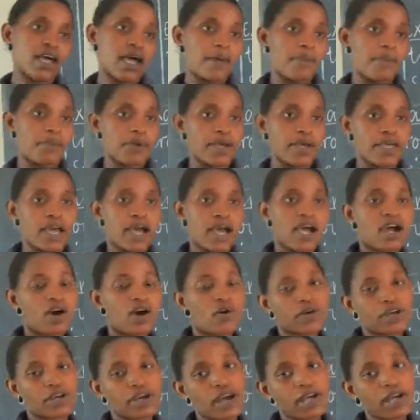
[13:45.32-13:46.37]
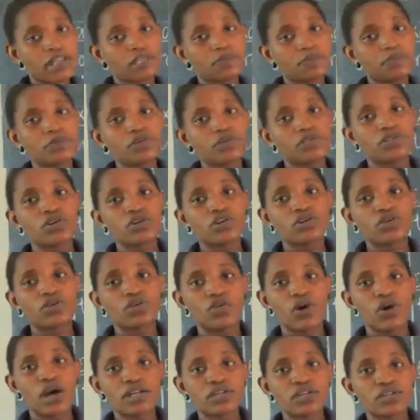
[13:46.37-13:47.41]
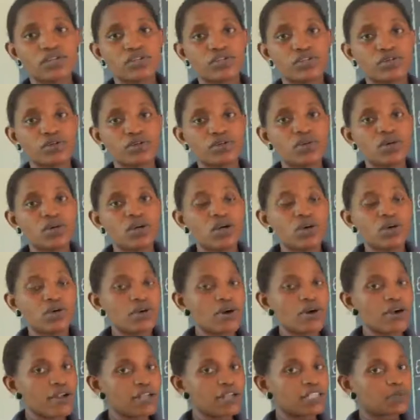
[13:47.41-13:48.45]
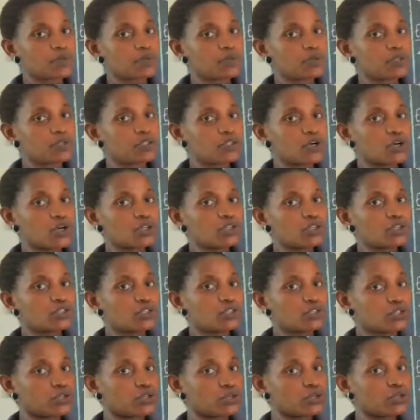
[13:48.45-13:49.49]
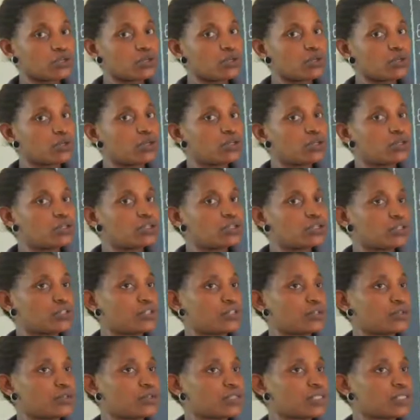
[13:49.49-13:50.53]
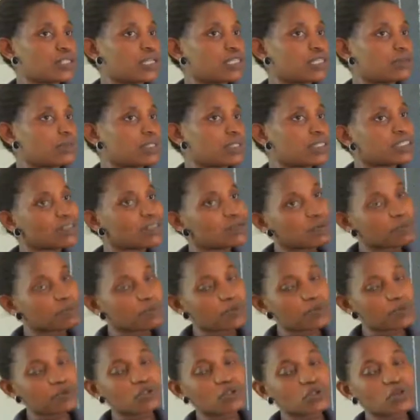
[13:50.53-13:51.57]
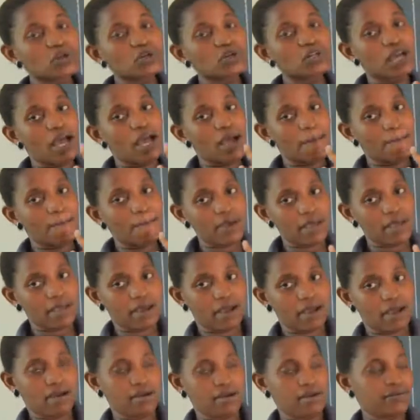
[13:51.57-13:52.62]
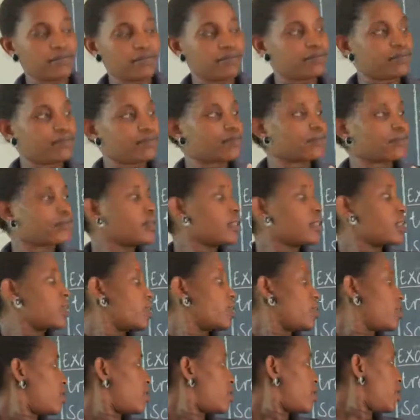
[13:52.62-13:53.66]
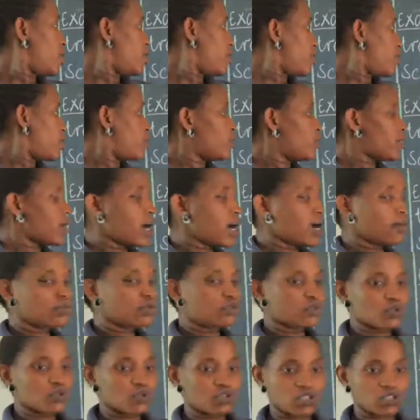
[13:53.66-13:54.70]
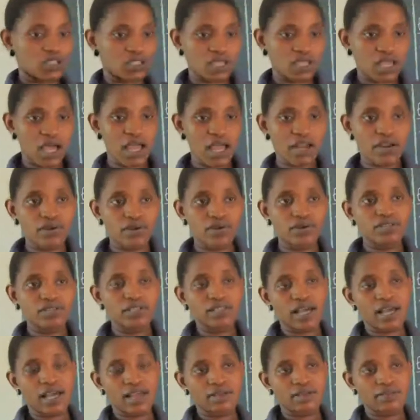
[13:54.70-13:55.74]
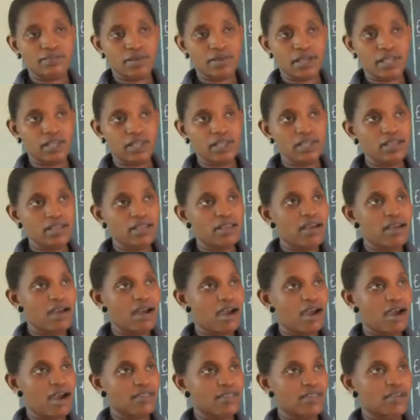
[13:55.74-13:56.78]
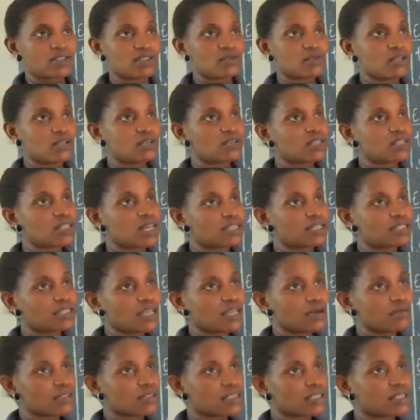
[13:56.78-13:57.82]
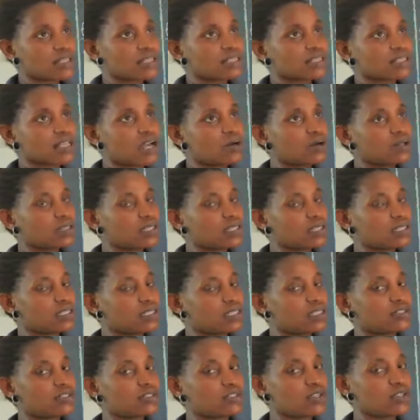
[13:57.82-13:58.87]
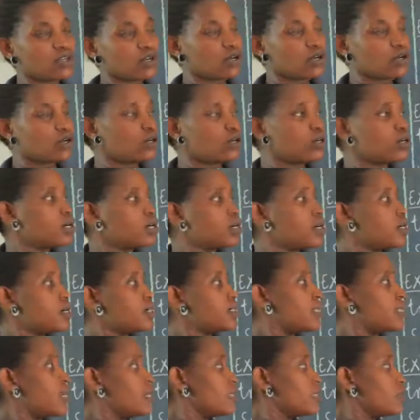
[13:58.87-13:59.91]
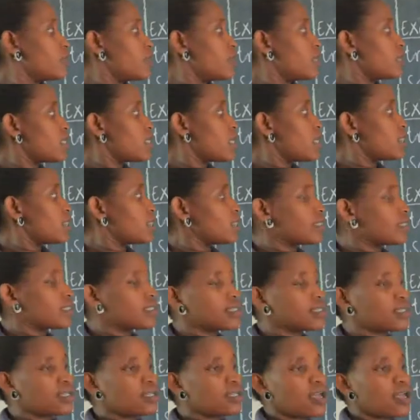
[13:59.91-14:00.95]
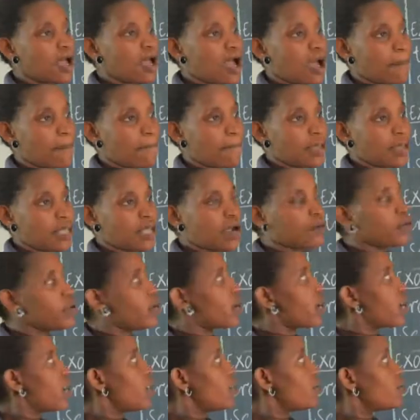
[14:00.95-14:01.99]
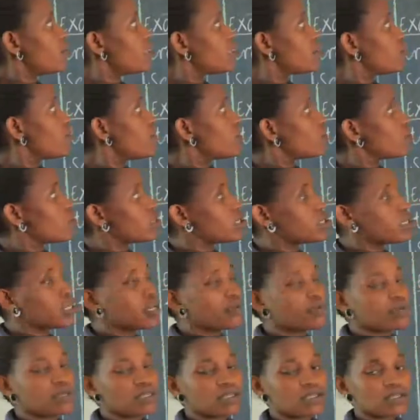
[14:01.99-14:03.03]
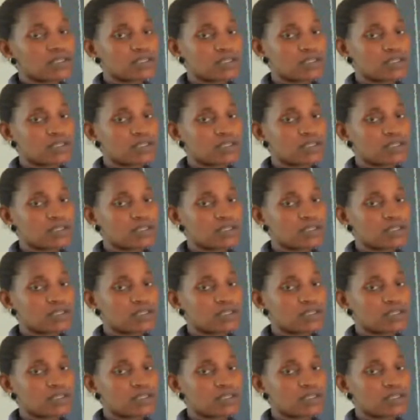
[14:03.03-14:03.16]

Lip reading: a pair. We can't put on one shoe. We always put on two shoes. That means we put on a pair. Then when you come to sandals and many others. When you see that something is counted in two, that means that is a pair. We cannot mention them in